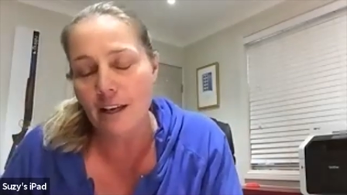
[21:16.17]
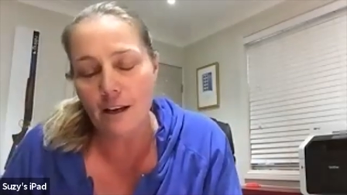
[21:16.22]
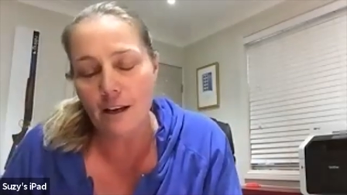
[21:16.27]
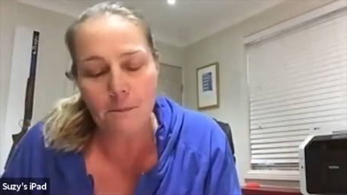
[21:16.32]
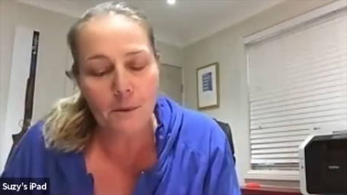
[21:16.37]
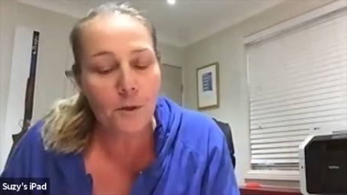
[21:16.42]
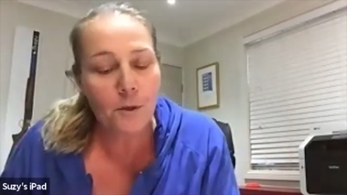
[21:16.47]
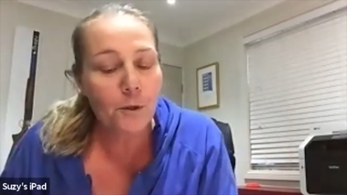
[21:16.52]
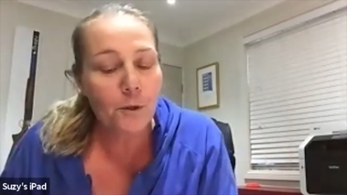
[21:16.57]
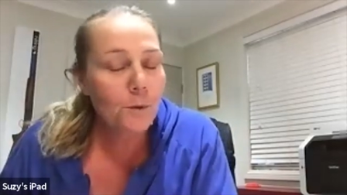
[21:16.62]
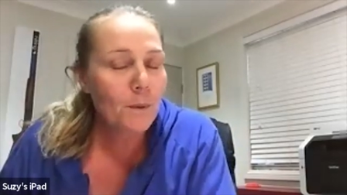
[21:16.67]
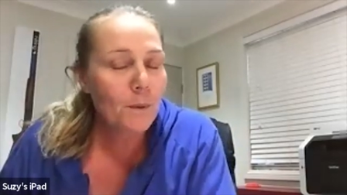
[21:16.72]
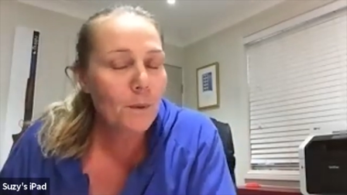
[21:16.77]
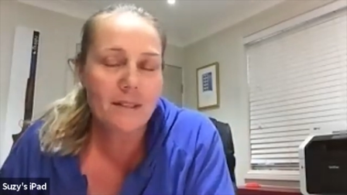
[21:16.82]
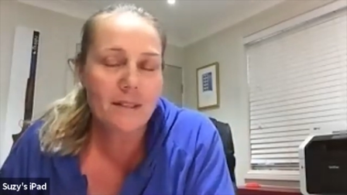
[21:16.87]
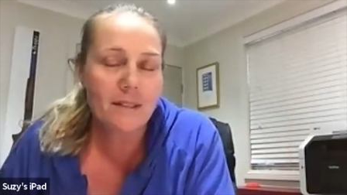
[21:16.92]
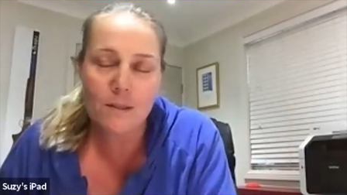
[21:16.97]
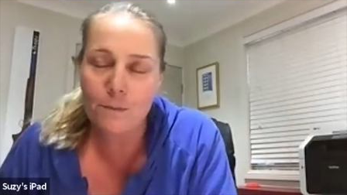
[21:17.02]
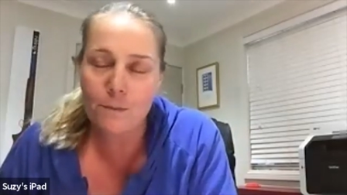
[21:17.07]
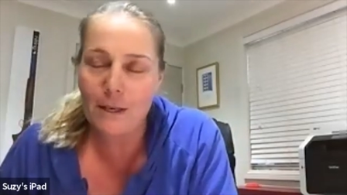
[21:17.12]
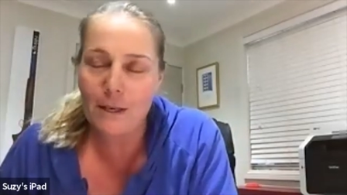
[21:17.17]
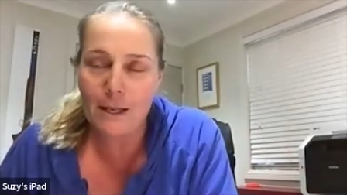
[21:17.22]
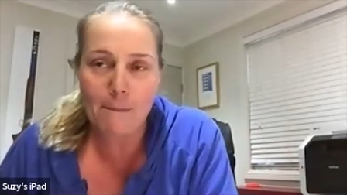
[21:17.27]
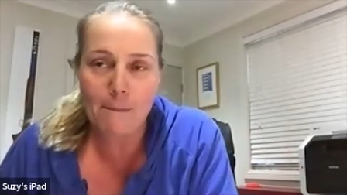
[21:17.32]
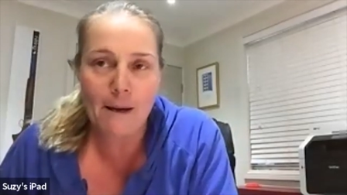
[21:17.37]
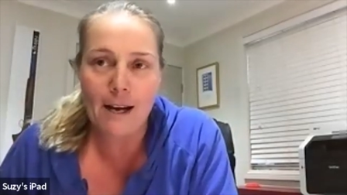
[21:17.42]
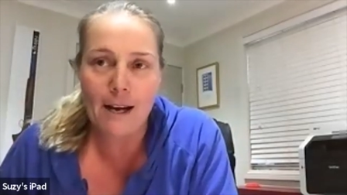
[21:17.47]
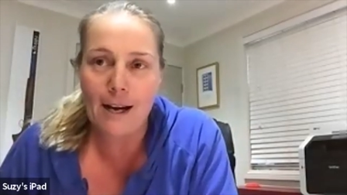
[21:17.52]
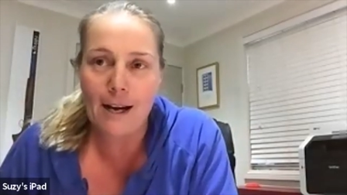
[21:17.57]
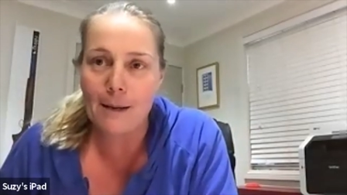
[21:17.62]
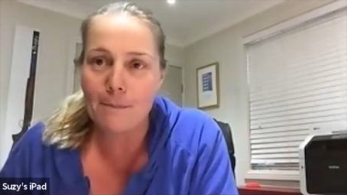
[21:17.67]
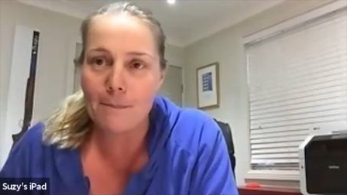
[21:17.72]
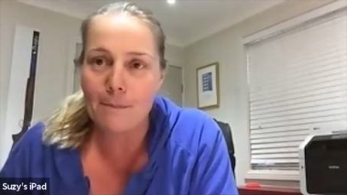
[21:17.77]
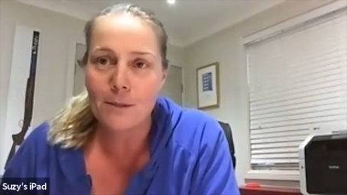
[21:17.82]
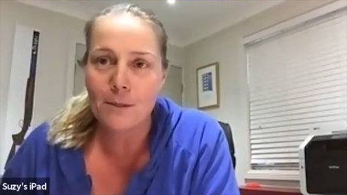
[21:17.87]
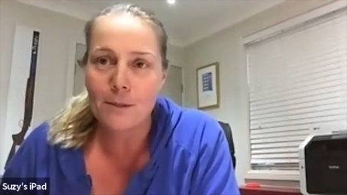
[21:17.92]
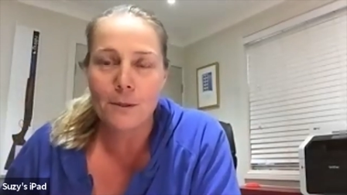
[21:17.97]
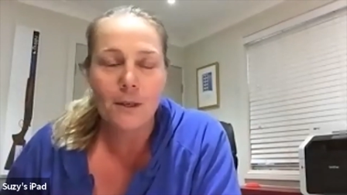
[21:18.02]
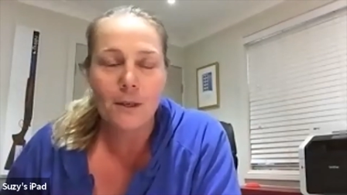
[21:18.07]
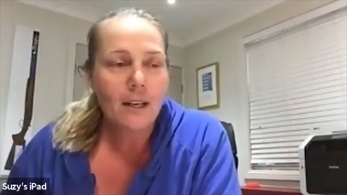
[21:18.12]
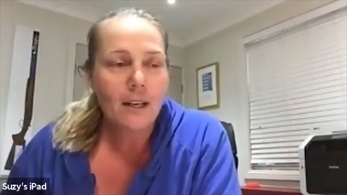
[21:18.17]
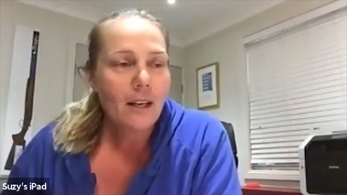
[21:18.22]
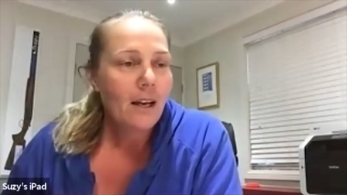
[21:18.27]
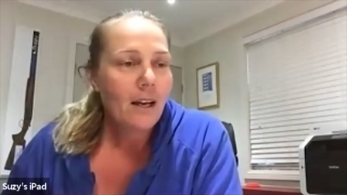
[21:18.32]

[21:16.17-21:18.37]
I'm cool with the sweaty palms or,